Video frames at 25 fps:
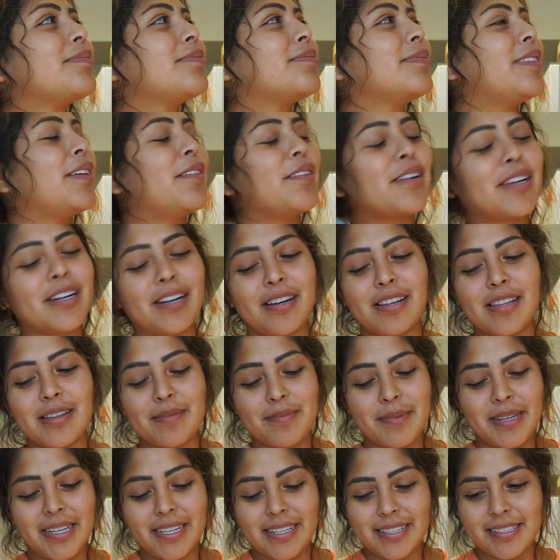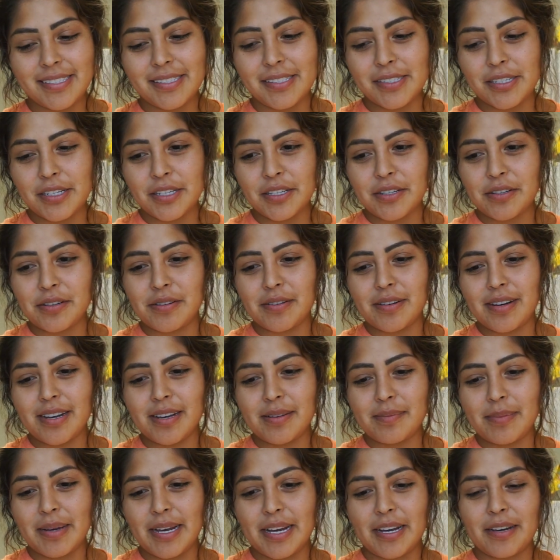They were calling me to know
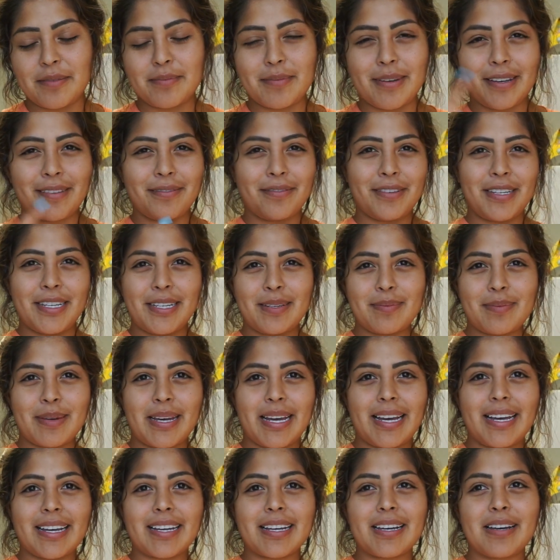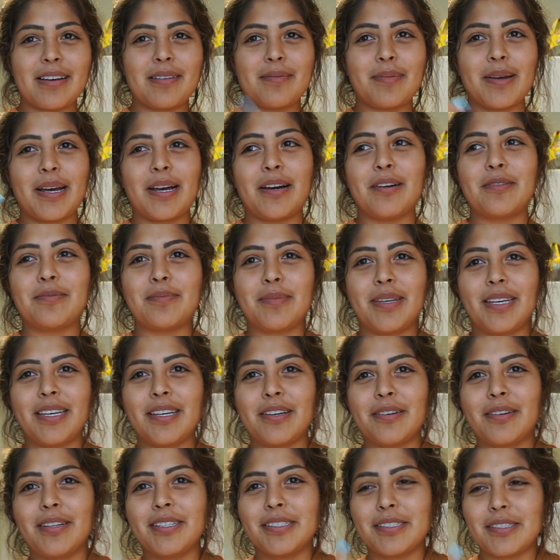about my feedback about me
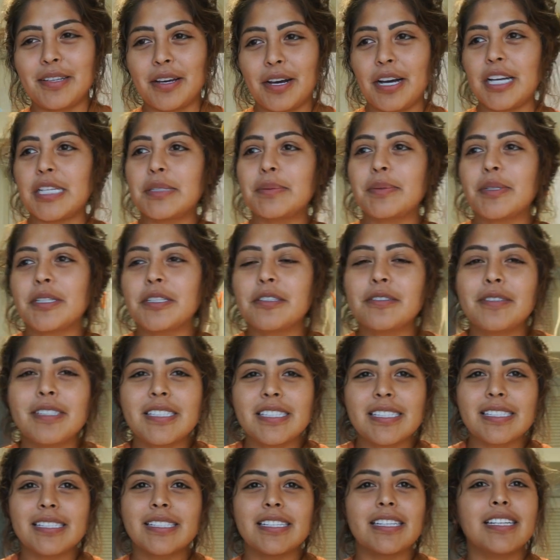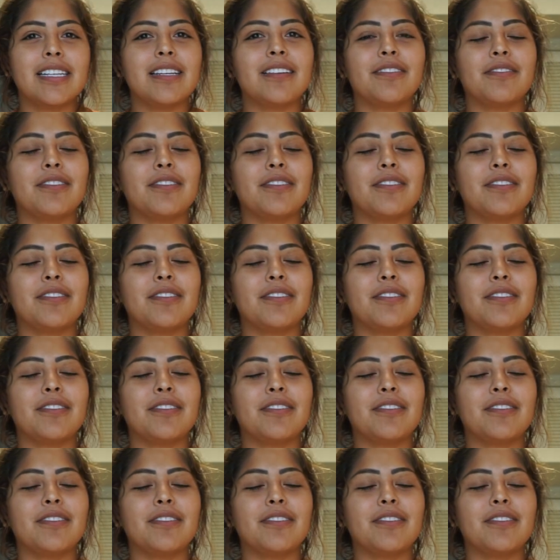going to the hospital recently.